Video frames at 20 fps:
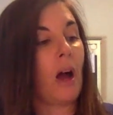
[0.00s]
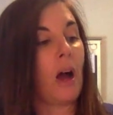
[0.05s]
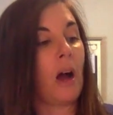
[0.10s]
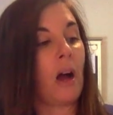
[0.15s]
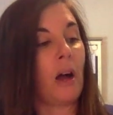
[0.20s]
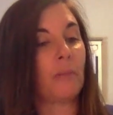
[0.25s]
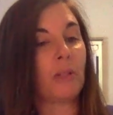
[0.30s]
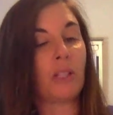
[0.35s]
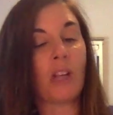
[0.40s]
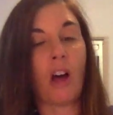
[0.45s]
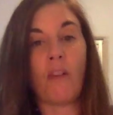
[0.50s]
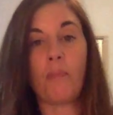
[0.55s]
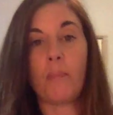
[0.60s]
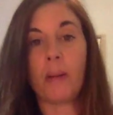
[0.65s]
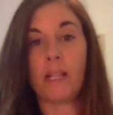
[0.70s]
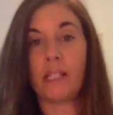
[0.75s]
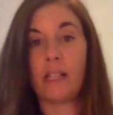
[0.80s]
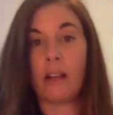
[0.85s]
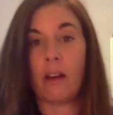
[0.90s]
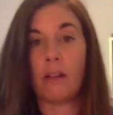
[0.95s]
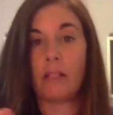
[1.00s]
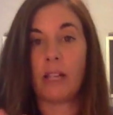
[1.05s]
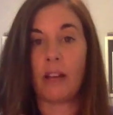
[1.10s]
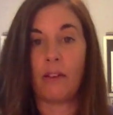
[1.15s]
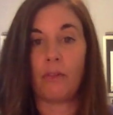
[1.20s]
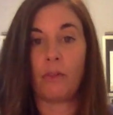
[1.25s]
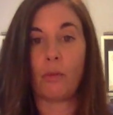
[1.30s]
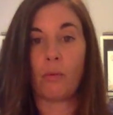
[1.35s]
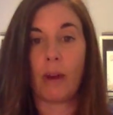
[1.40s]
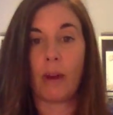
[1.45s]
Um, soft pastels
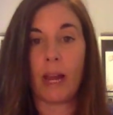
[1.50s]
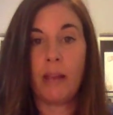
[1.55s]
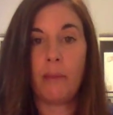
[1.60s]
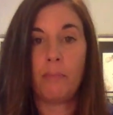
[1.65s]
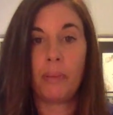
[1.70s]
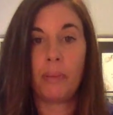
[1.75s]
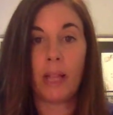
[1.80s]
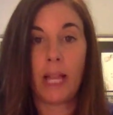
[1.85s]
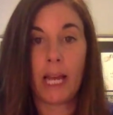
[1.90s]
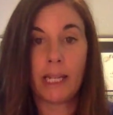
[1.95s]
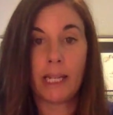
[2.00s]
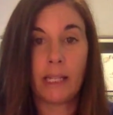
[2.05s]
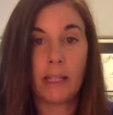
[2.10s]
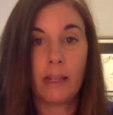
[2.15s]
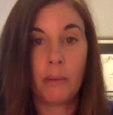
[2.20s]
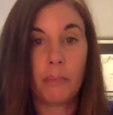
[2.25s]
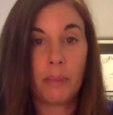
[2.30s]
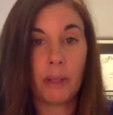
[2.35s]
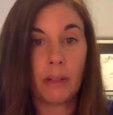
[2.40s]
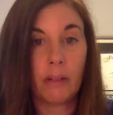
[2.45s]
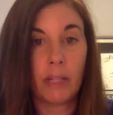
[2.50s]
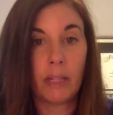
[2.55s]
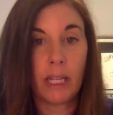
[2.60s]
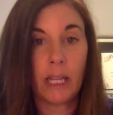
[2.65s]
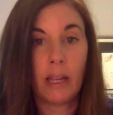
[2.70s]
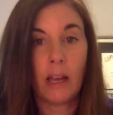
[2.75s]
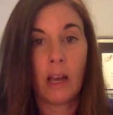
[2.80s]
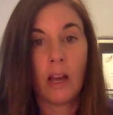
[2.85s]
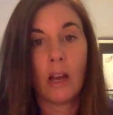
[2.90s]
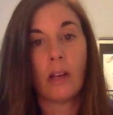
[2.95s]
have great blending
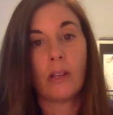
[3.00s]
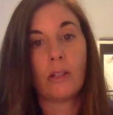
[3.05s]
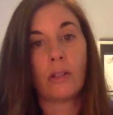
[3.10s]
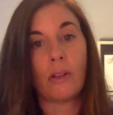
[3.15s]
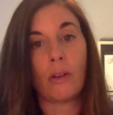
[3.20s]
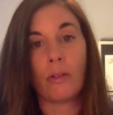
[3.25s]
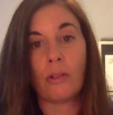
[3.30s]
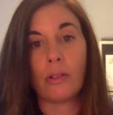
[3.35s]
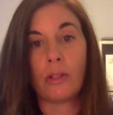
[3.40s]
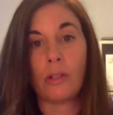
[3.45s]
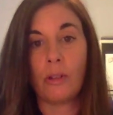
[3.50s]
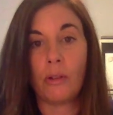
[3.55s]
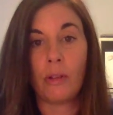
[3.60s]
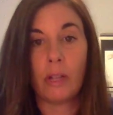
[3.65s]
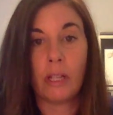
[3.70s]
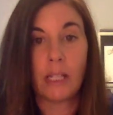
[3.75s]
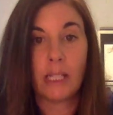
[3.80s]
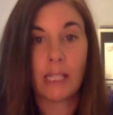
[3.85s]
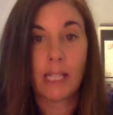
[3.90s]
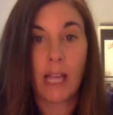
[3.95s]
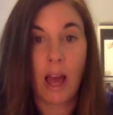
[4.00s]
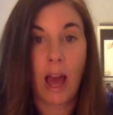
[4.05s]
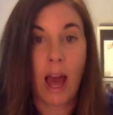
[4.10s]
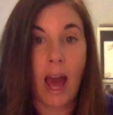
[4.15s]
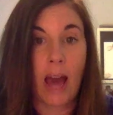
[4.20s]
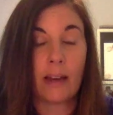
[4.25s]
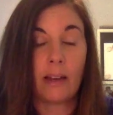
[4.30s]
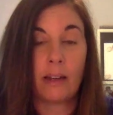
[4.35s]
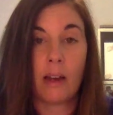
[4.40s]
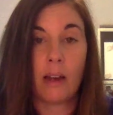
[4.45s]
ability, so the students
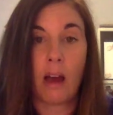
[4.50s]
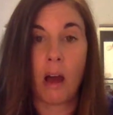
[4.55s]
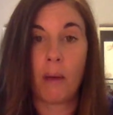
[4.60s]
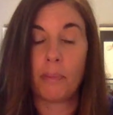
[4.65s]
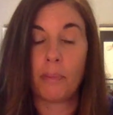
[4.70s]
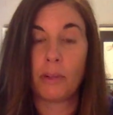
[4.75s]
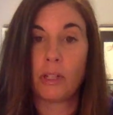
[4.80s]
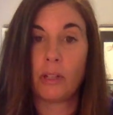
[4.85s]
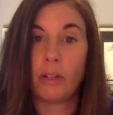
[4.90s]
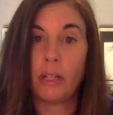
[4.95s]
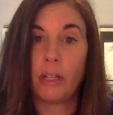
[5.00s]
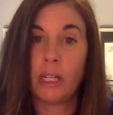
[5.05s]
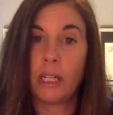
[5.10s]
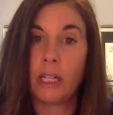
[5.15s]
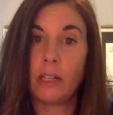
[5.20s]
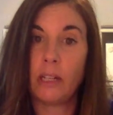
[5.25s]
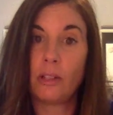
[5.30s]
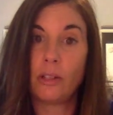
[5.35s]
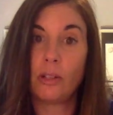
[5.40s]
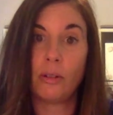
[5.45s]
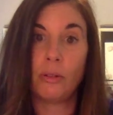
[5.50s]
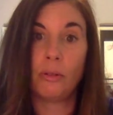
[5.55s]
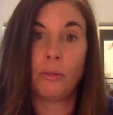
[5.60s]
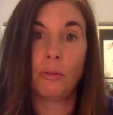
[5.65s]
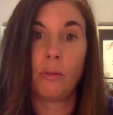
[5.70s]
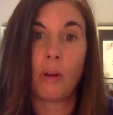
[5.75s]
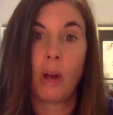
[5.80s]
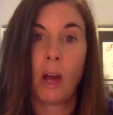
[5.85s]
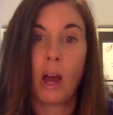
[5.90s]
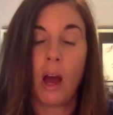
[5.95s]
had an opportunity
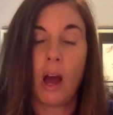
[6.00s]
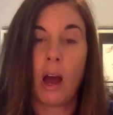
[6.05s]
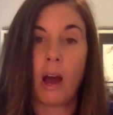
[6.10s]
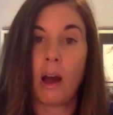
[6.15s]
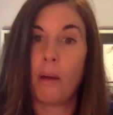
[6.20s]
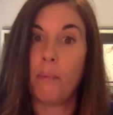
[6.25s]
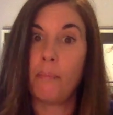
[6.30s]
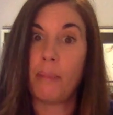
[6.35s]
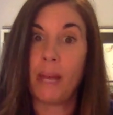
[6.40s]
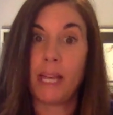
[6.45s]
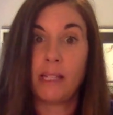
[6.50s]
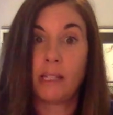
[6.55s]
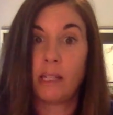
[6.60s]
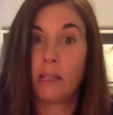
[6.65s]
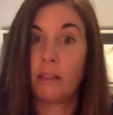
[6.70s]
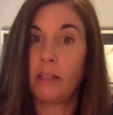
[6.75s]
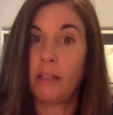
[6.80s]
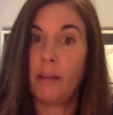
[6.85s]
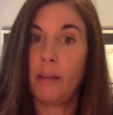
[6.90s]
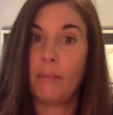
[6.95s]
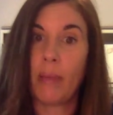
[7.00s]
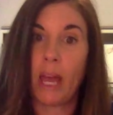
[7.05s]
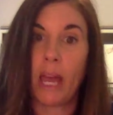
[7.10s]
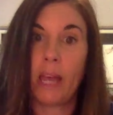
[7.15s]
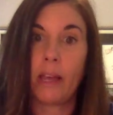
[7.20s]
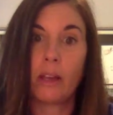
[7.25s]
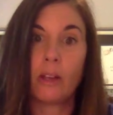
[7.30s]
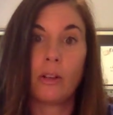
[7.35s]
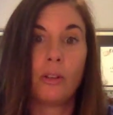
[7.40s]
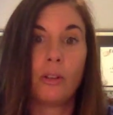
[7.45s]
to uh, basically
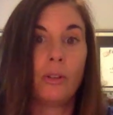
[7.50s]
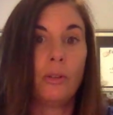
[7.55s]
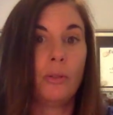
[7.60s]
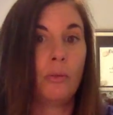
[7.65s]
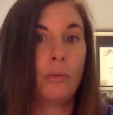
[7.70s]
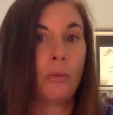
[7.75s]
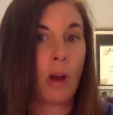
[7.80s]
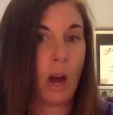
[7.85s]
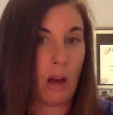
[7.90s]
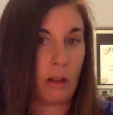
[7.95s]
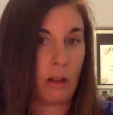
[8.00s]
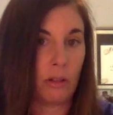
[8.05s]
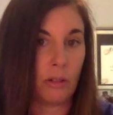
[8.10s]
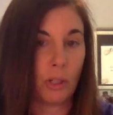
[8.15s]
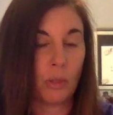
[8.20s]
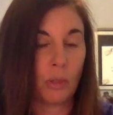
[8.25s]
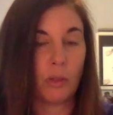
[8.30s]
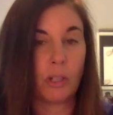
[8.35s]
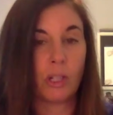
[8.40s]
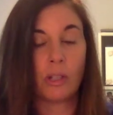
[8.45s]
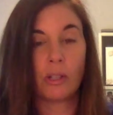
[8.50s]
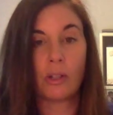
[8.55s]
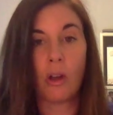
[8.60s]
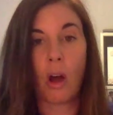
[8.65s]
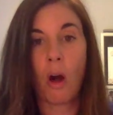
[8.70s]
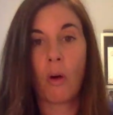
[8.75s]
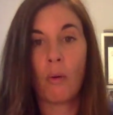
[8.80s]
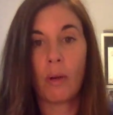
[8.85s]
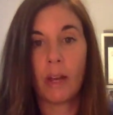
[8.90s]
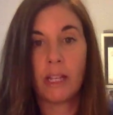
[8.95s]
make new colors, which is
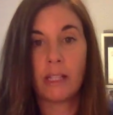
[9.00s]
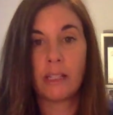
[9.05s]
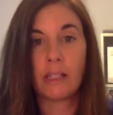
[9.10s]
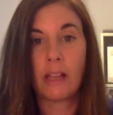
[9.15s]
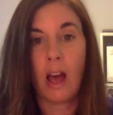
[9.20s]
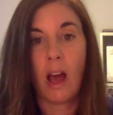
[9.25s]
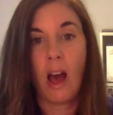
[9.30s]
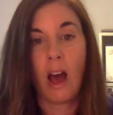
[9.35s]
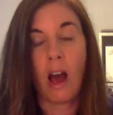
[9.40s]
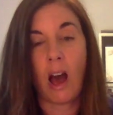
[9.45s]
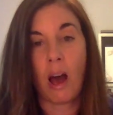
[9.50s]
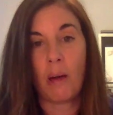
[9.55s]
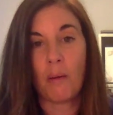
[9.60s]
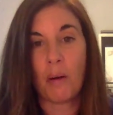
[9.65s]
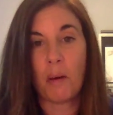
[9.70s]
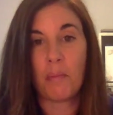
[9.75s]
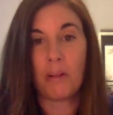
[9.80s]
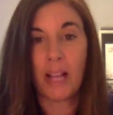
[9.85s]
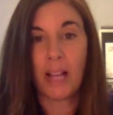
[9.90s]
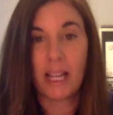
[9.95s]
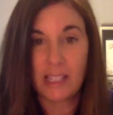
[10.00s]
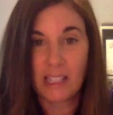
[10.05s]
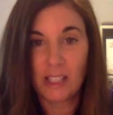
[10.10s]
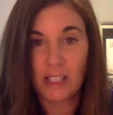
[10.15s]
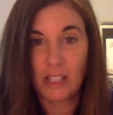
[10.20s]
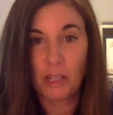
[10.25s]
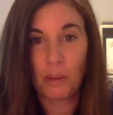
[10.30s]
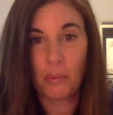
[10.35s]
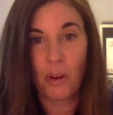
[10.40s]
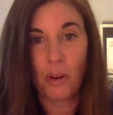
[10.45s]
always um, a
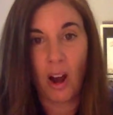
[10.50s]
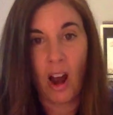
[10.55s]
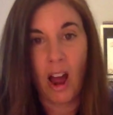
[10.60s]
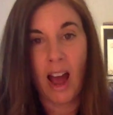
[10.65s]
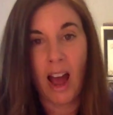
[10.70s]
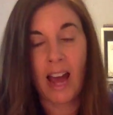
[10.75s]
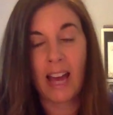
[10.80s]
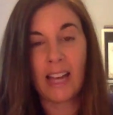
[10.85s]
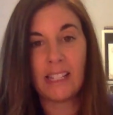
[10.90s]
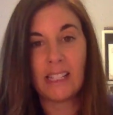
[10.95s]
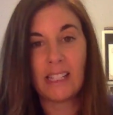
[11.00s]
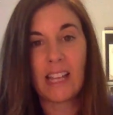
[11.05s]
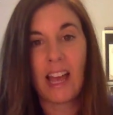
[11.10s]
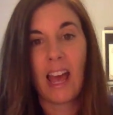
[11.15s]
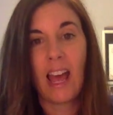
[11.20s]
pleasant surprise.